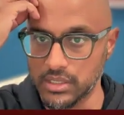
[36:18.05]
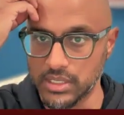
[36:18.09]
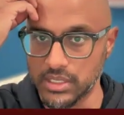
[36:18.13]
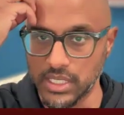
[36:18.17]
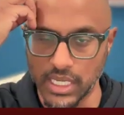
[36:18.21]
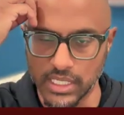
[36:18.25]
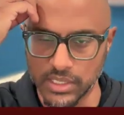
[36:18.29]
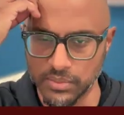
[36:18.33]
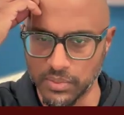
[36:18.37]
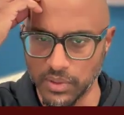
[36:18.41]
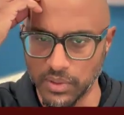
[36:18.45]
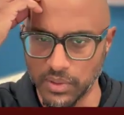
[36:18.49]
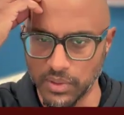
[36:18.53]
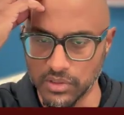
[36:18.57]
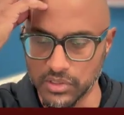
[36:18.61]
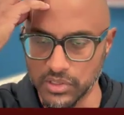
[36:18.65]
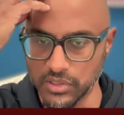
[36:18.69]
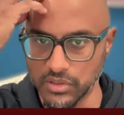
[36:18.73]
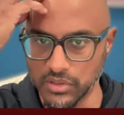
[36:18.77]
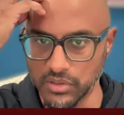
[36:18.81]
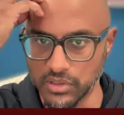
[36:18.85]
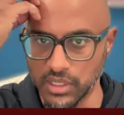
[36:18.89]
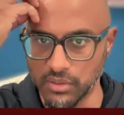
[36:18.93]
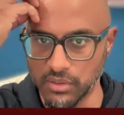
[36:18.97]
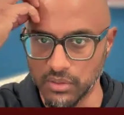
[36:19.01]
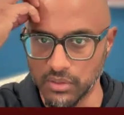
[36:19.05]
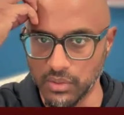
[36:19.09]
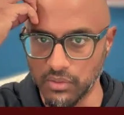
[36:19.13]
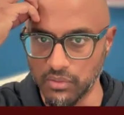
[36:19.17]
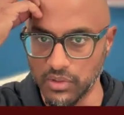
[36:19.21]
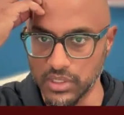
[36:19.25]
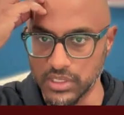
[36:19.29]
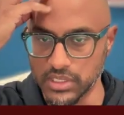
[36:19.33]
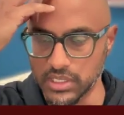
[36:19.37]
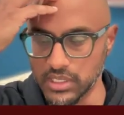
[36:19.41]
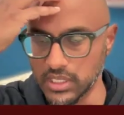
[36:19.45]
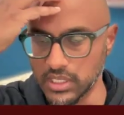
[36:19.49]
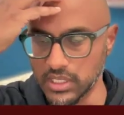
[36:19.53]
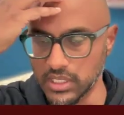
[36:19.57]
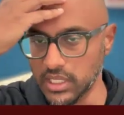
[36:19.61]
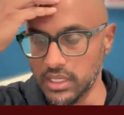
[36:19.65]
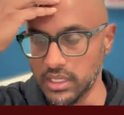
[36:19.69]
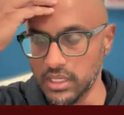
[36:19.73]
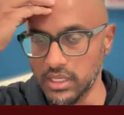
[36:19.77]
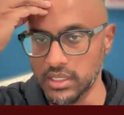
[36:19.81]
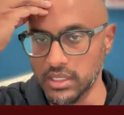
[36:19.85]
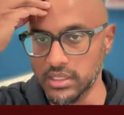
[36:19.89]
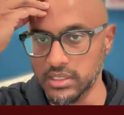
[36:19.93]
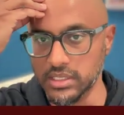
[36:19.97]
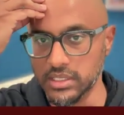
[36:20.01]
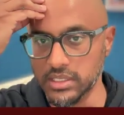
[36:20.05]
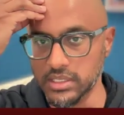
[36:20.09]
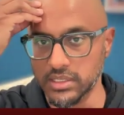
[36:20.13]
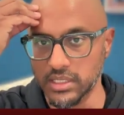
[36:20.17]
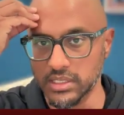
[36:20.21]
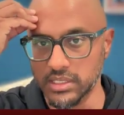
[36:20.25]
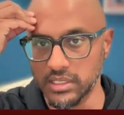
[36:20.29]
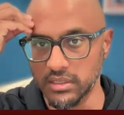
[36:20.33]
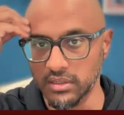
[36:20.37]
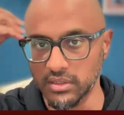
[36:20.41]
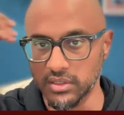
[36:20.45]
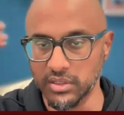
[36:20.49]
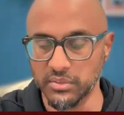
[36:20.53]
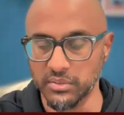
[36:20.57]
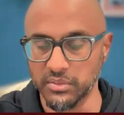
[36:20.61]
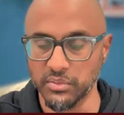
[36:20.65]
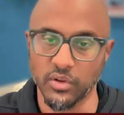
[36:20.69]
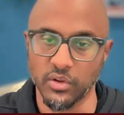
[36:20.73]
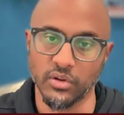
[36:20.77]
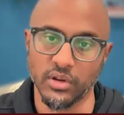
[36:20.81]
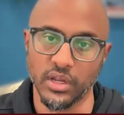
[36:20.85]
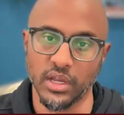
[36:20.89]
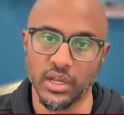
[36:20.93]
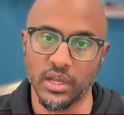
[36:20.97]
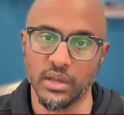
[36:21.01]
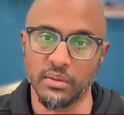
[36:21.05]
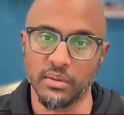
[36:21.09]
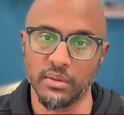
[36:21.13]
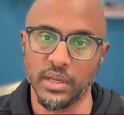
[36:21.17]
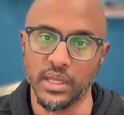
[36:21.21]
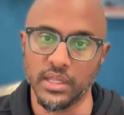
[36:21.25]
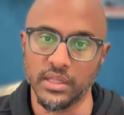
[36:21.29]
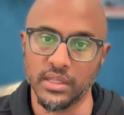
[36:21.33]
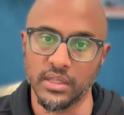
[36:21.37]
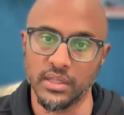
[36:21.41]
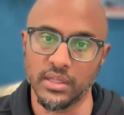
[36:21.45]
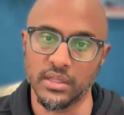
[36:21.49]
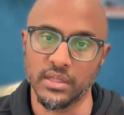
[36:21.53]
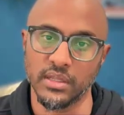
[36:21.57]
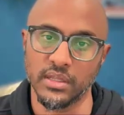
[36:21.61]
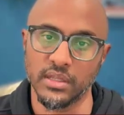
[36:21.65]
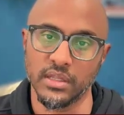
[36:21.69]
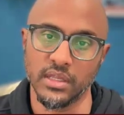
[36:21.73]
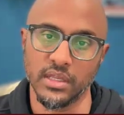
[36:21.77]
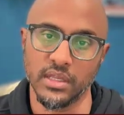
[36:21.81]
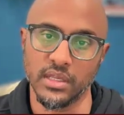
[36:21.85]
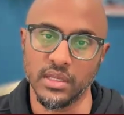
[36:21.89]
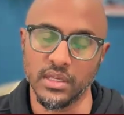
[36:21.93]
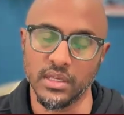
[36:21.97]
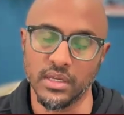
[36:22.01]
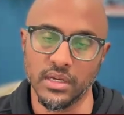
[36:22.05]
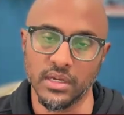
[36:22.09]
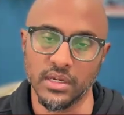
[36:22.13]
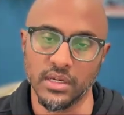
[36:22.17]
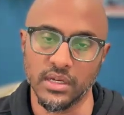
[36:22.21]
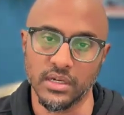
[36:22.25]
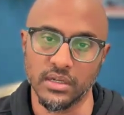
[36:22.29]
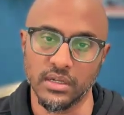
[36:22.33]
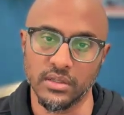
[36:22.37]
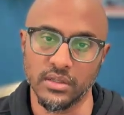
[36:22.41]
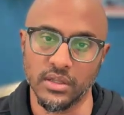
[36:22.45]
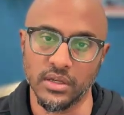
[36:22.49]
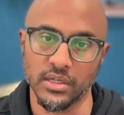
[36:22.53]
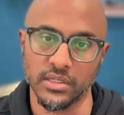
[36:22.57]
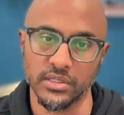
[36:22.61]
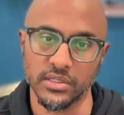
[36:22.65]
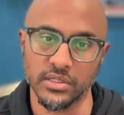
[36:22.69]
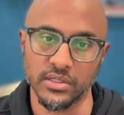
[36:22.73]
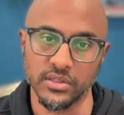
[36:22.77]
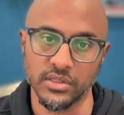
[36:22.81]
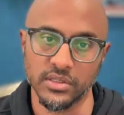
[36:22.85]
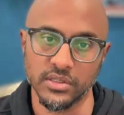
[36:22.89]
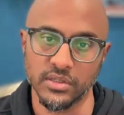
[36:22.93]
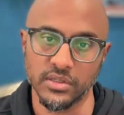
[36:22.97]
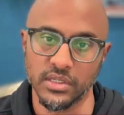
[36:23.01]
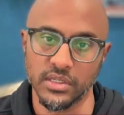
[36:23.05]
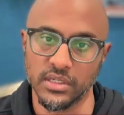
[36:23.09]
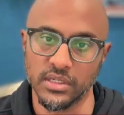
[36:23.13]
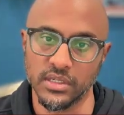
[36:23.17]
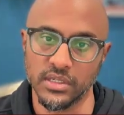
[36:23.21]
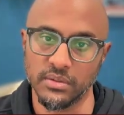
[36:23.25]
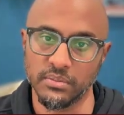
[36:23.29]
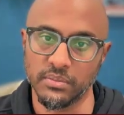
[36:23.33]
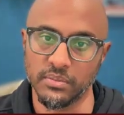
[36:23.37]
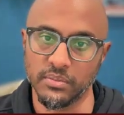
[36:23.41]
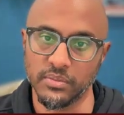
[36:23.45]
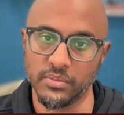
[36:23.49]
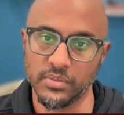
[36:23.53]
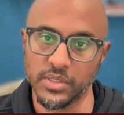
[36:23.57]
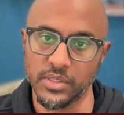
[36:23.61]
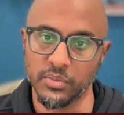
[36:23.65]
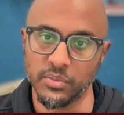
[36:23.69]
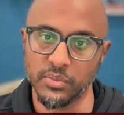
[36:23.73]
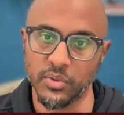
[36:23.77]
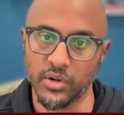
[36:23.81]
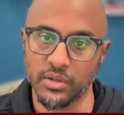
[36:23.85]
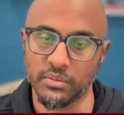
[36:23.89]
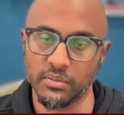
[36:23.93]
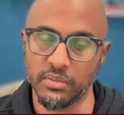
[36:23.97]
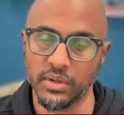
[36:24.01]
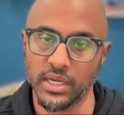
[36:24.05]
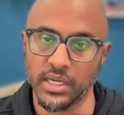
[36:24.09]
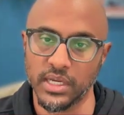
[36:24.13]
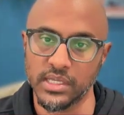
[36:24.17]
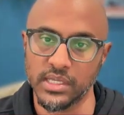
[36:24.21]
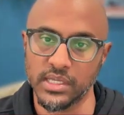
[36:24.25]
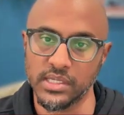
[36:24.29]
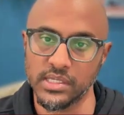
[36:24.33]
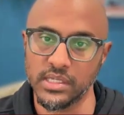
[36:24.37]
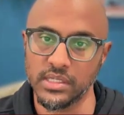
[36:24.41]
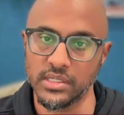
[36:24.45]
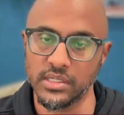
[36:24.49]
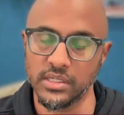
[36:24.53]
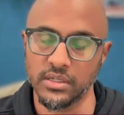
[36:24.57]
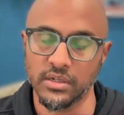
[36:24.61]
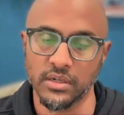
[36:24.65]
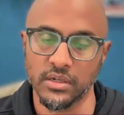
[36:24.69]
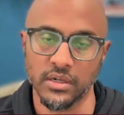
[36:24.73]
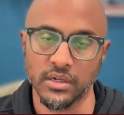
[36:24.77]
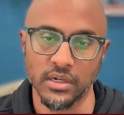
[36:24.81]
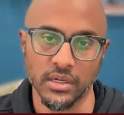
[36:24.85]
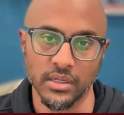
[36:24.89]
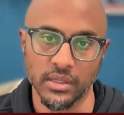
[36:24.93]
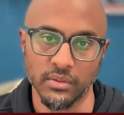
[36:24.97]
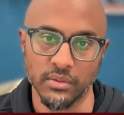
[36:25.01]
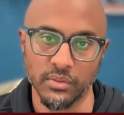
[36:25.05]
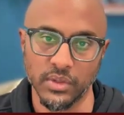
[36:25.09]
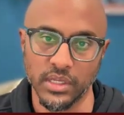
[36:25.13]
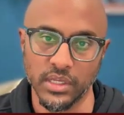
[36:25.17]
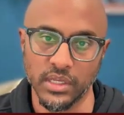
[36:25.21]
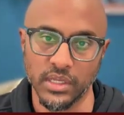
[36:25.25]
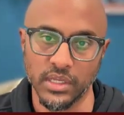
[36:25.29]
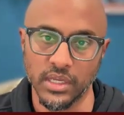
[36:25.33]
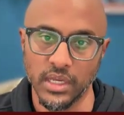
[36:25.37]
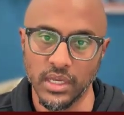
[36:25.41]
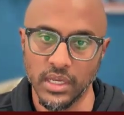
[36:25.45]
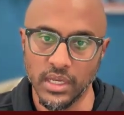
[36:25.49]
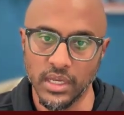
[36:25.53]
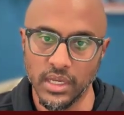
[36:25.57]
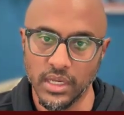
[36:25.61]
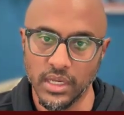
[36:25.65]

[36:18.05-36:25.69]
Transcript: taxpayer suit that we recently discussed here on the program, and then the lawsuit supported by CCR that we